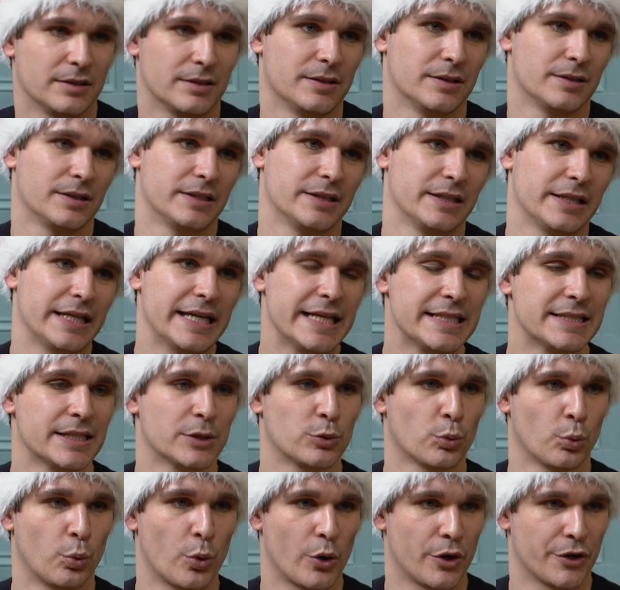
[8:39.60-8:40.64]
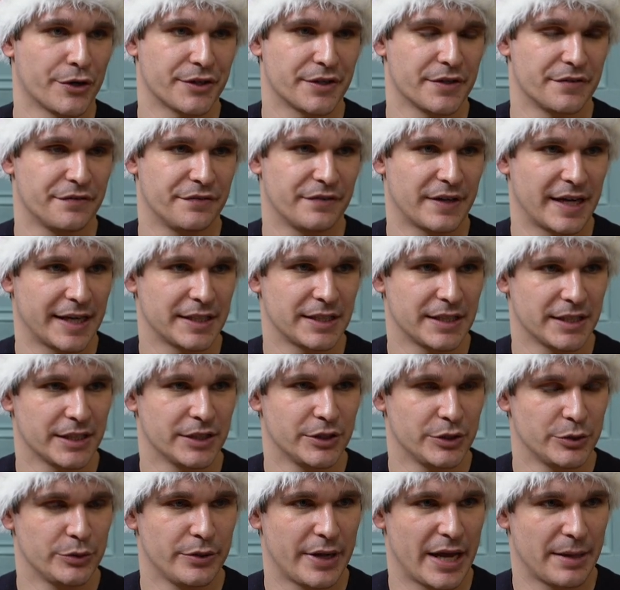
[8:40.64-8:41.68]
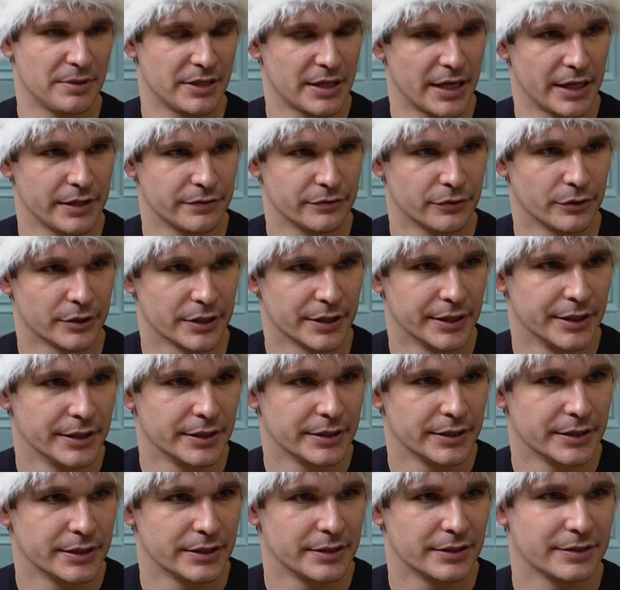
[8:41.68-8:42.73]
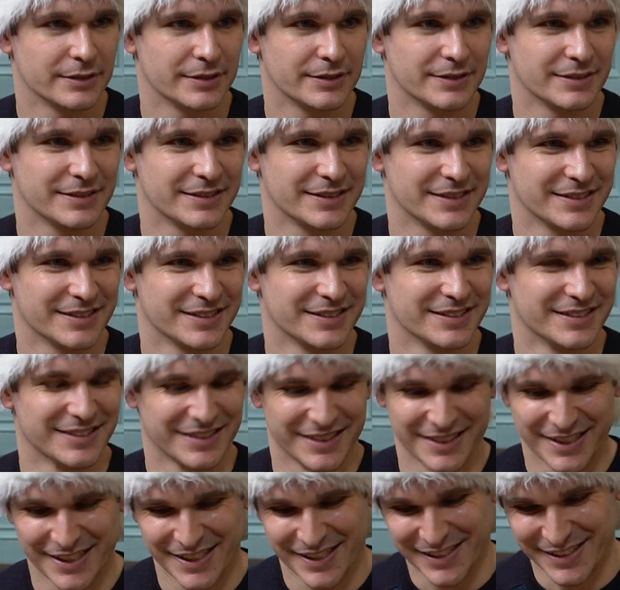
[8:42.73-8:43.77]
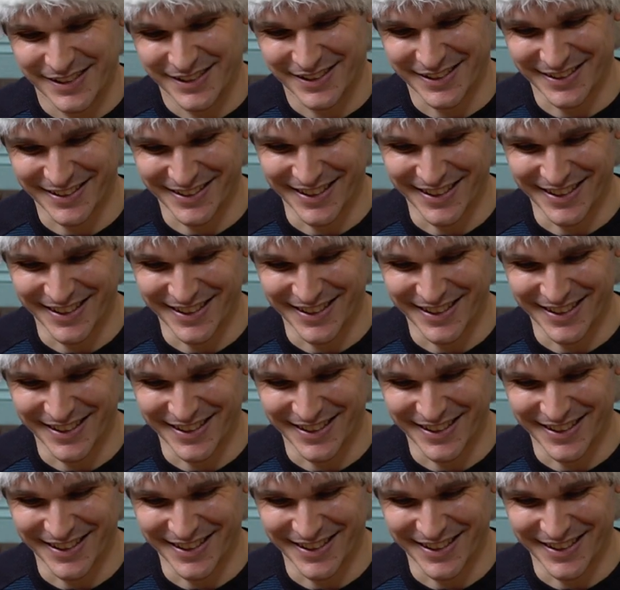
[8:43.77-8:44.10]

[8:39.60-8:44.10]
rather than is it multiple. worth defining a new API for? Well, yeah, I guess